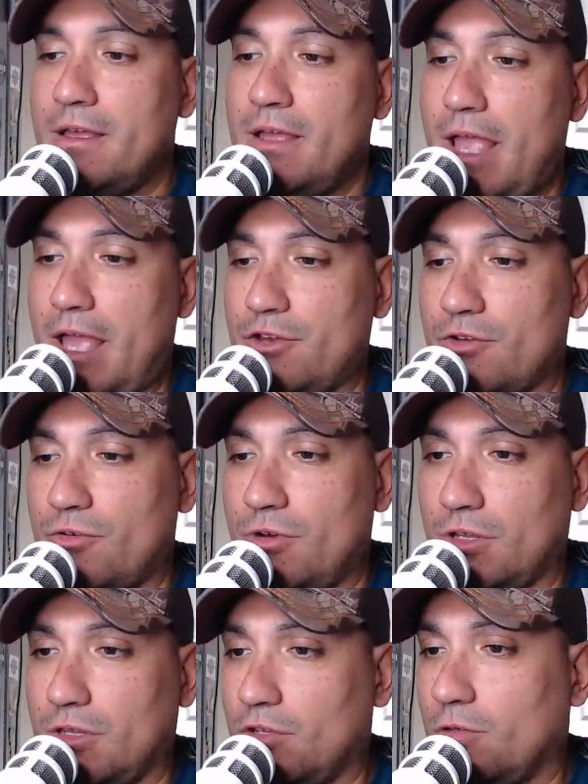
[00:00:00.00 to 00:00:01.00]
and you're a
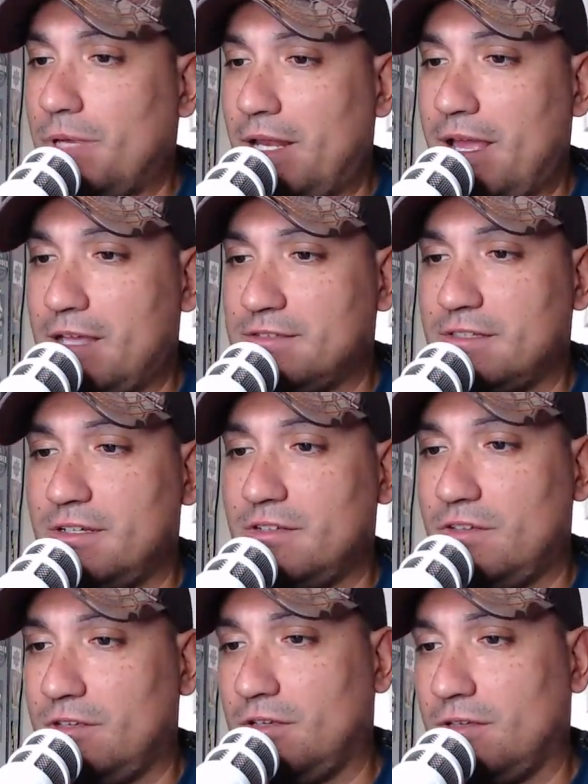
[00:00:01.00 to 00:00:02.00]
little bit hesitant
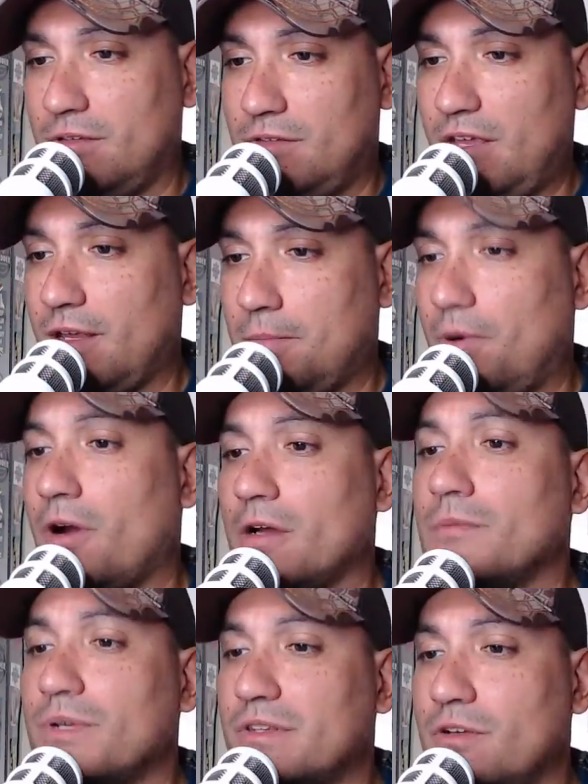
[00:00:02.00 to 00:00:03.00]
to take it apart
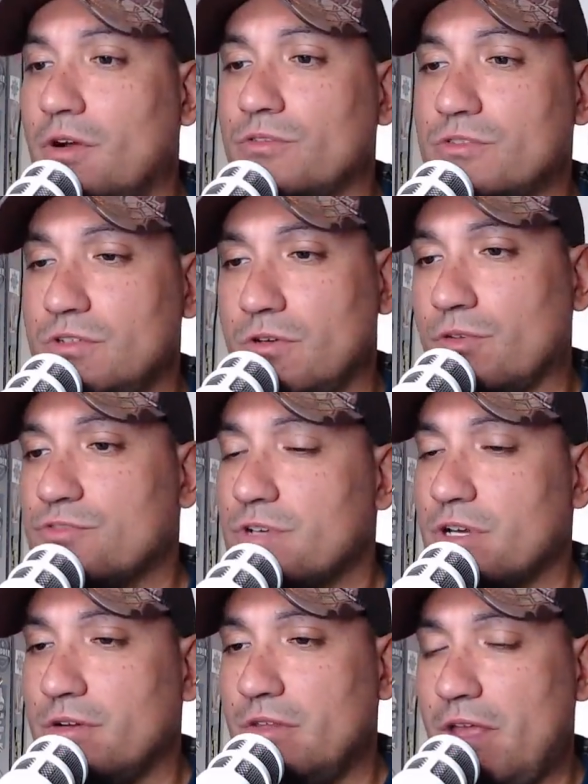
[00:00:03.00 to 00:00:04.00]
and put your own
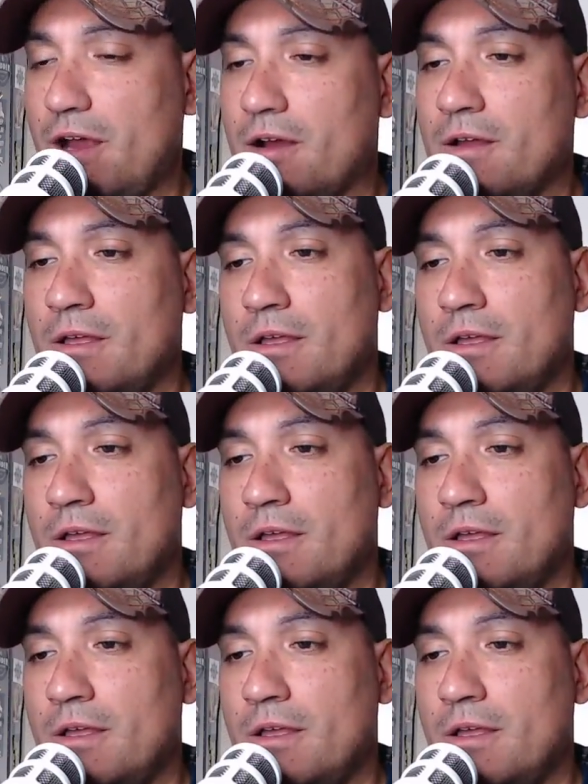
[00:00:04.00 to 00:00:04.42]
trigger in there,